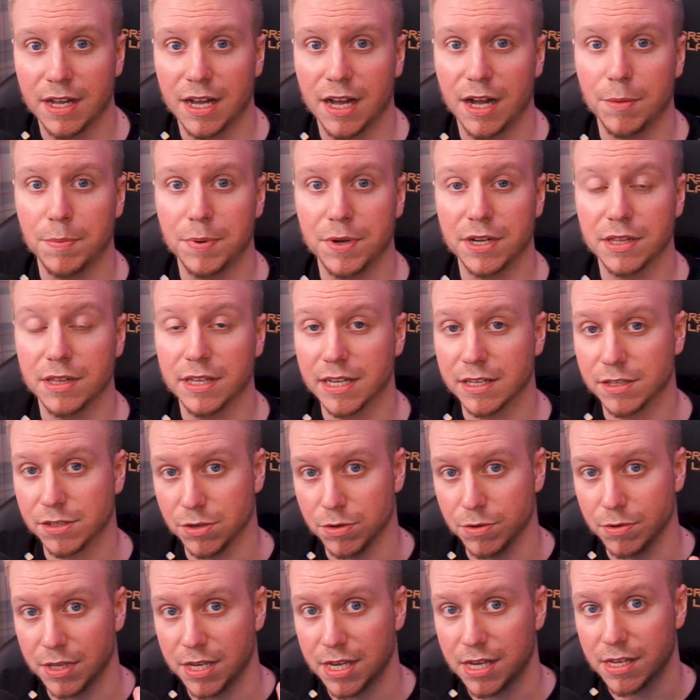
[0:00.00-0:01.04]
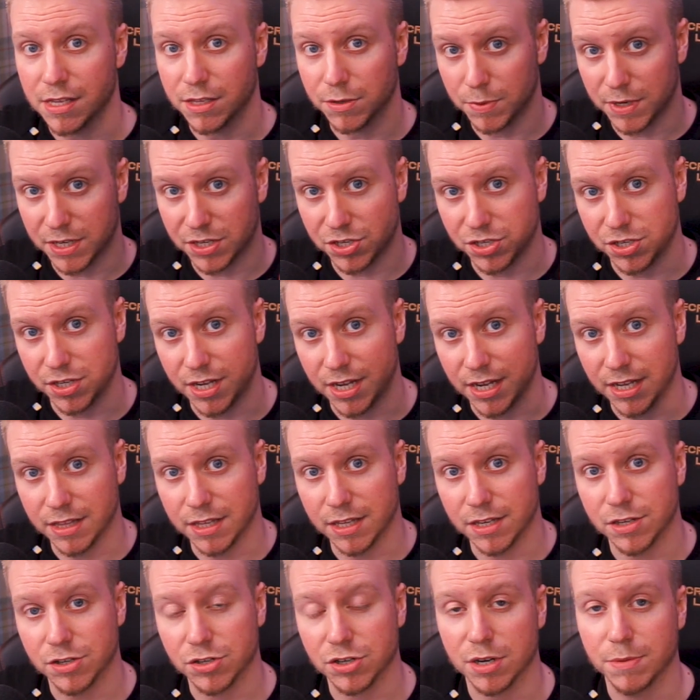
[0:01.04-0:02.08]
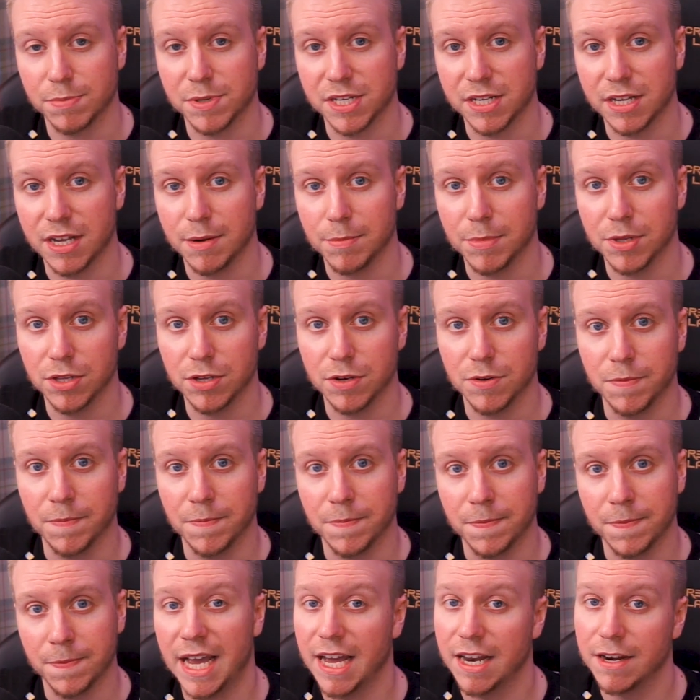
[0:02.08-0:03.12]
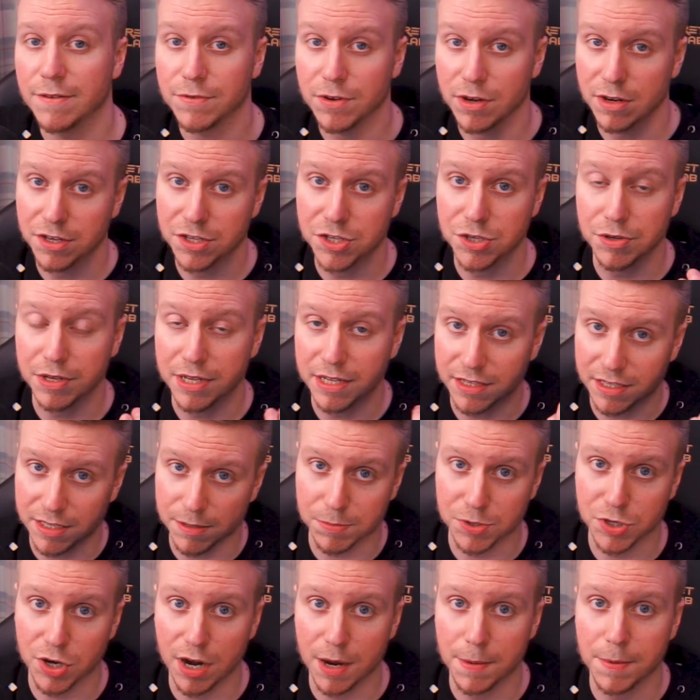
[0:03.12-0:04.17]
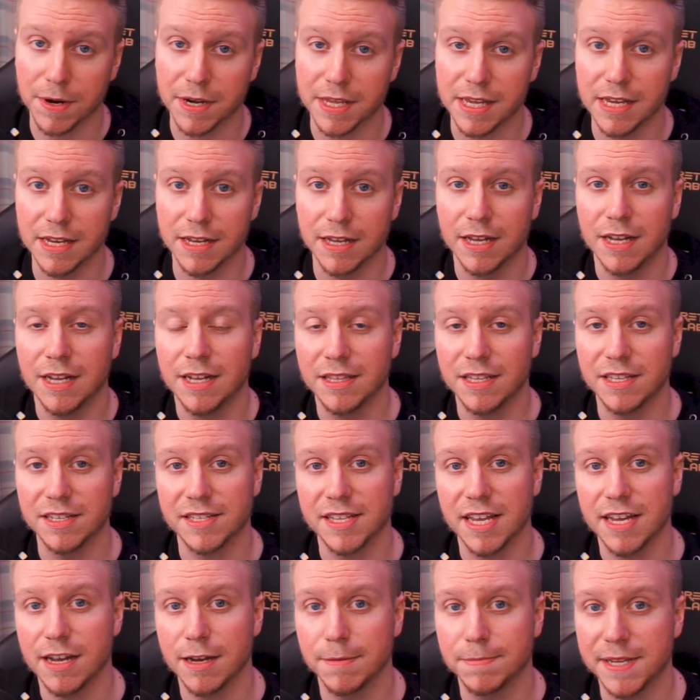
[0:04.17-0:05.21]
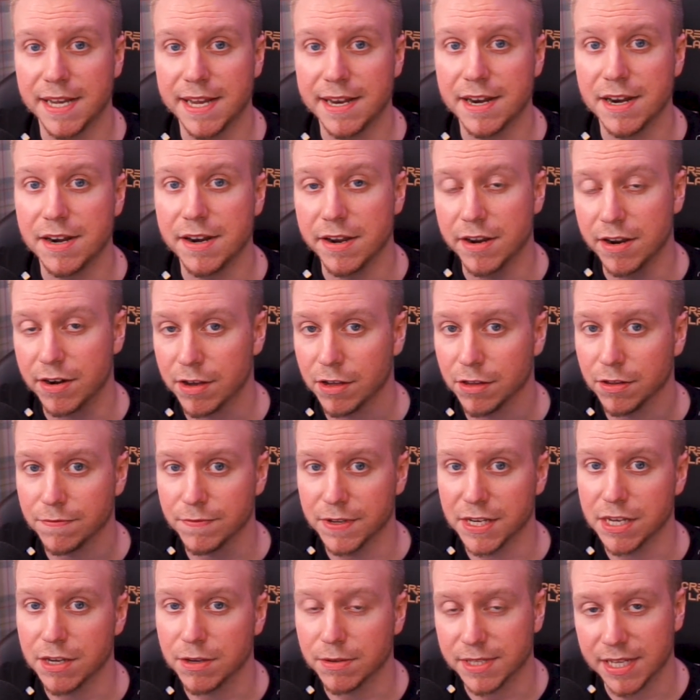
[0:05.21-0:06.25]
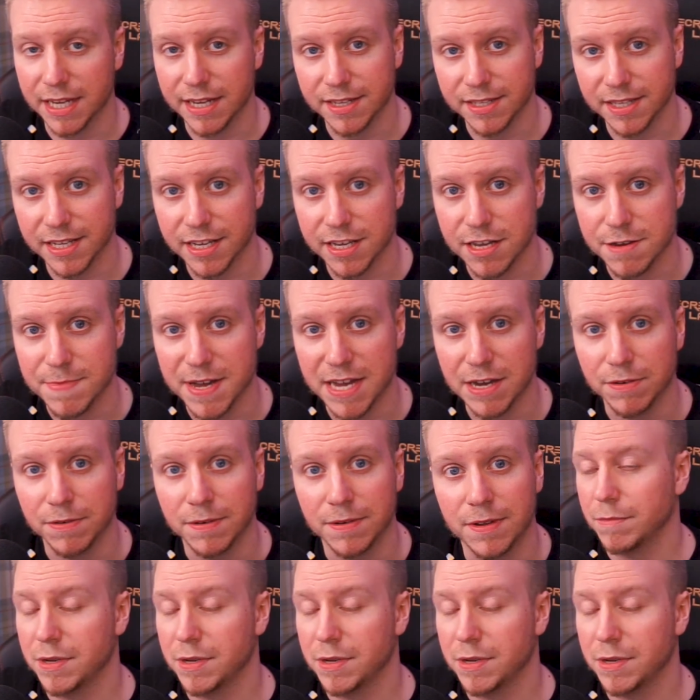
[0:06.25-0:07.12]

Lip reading: I'll put a link to the Twitch in the description down below, and of course you can subscribe on here to stay updated on all the videos as they come out.